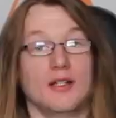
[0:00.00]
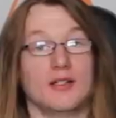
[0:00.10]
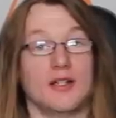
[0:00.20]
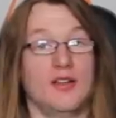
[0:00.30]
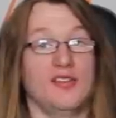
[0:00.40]

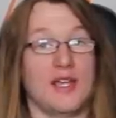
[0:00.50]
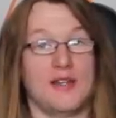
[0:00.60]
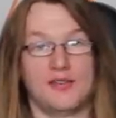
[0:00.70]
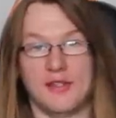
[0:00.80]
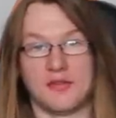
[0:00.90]
Now this
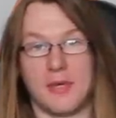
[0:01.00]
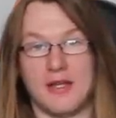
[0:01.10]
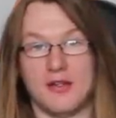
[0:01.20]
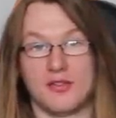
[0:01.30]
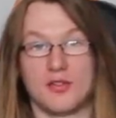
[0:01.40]
case never
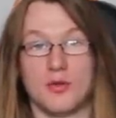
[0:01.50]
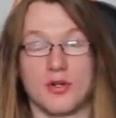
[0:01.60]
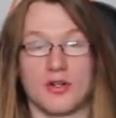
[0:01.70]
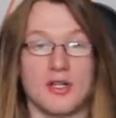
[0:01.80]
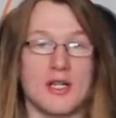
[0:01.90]
made it to
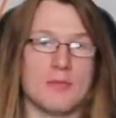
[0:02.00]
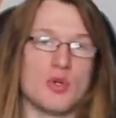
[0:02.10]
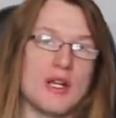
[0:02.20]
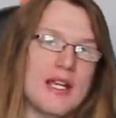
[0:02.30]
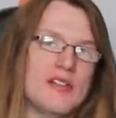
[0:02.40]
court,
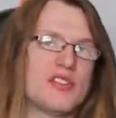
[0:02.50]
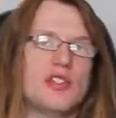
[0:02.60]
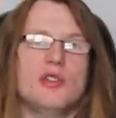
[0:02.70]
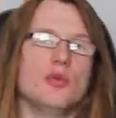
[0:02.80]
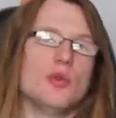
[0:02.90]
but I ask
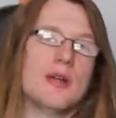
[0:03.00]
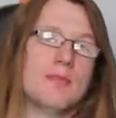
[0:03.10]
you,